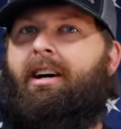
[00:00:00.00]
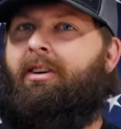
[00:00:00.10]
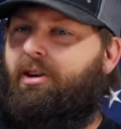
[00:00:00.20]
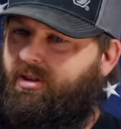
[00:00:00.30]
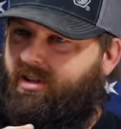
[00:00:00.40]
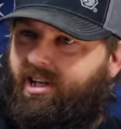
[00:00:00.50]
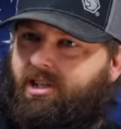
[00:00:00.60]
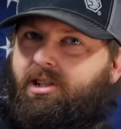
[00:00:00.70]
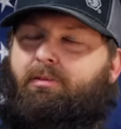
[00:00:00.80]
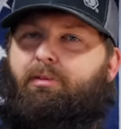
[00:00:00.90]
I'll go to the
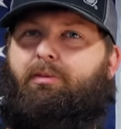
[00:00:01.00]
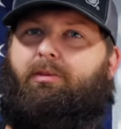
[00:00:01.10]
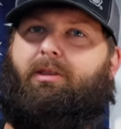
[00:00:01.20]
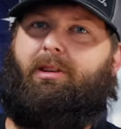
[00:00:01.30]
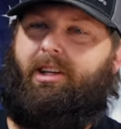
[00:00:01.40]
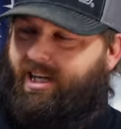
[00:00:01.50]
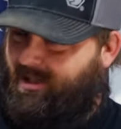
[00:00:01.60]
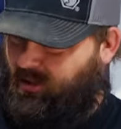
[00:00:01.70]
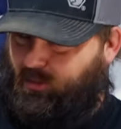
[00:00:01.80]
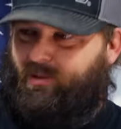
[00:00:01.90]
next the
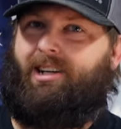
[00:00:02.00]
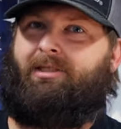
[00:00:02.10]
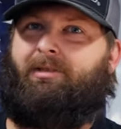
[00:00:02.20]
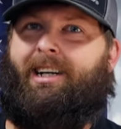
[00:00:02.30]
next toolbox where